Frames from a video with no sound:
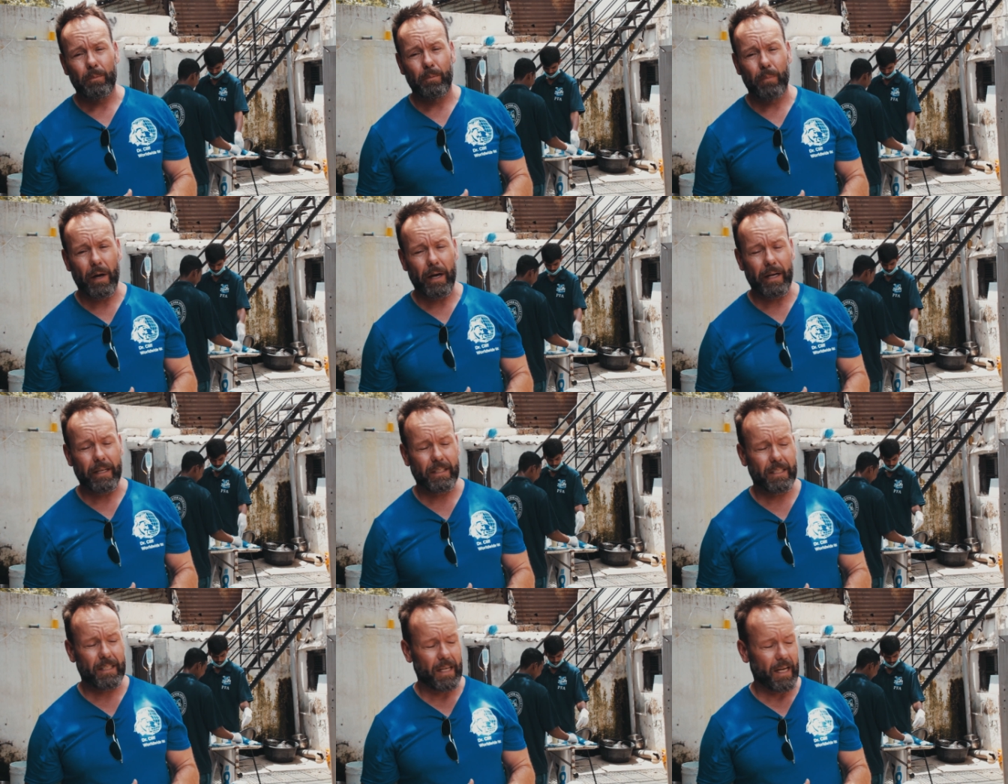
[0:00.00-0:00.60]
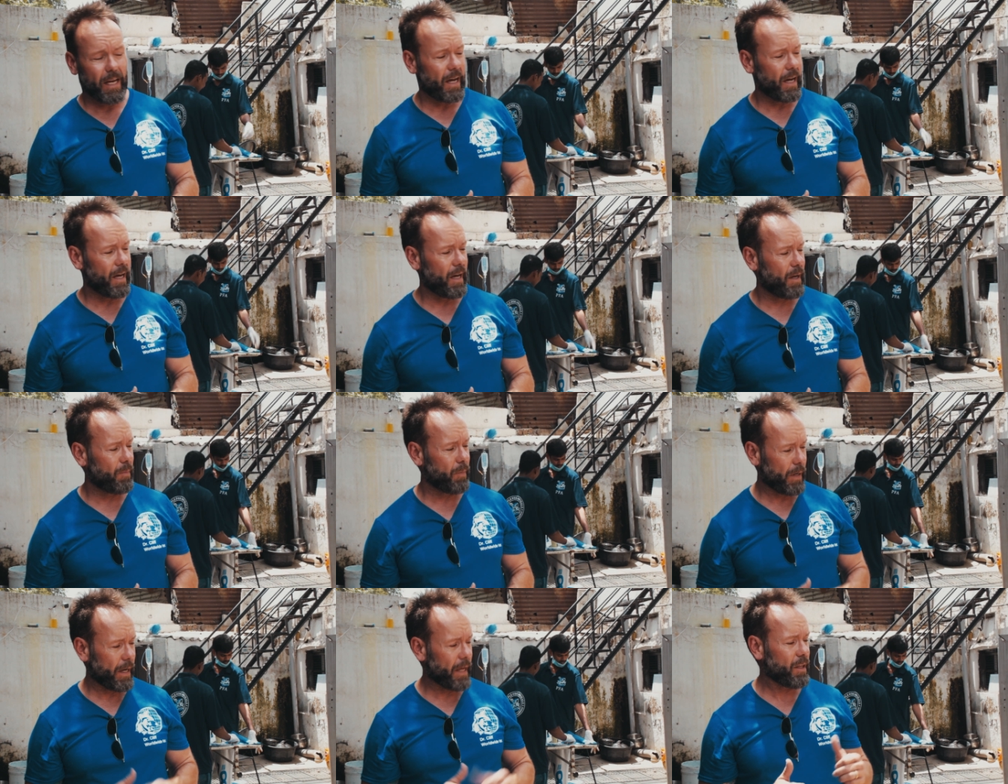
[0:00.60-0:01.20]
but
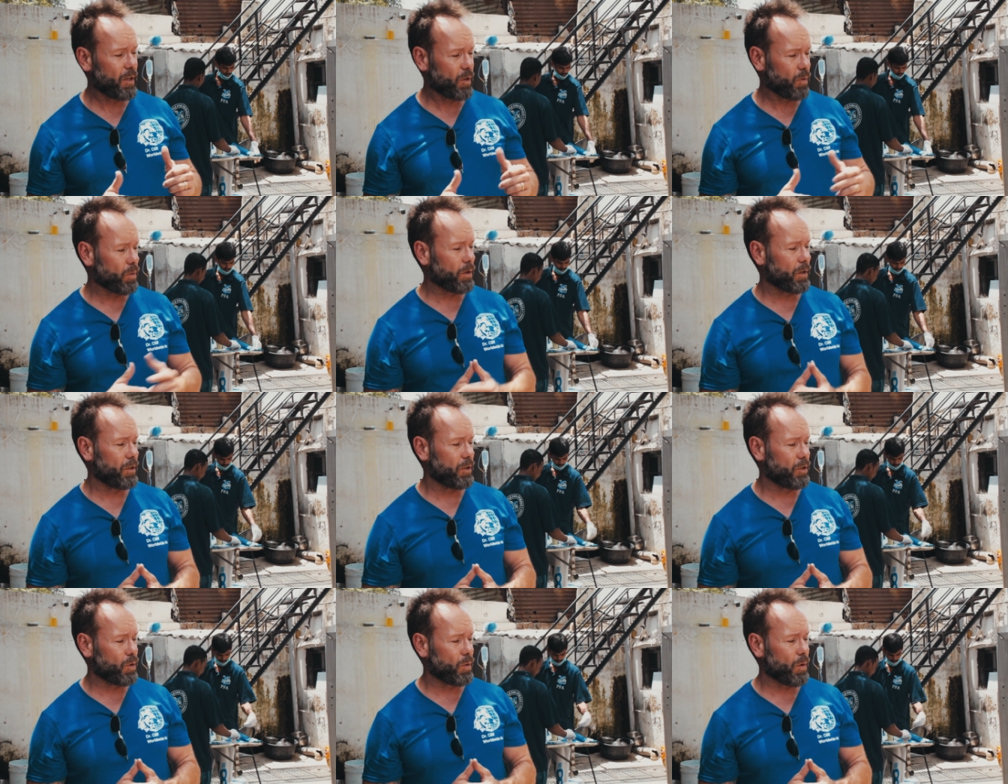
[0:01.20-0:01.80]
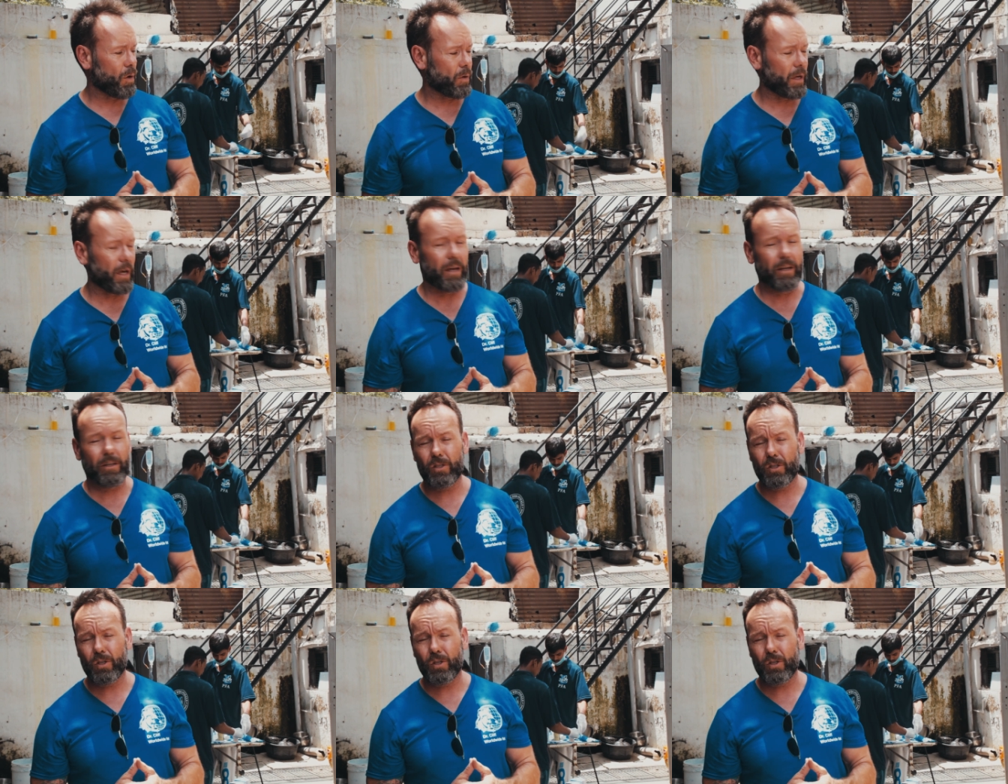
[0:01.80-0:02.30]
uh, but I think we're going to do okay.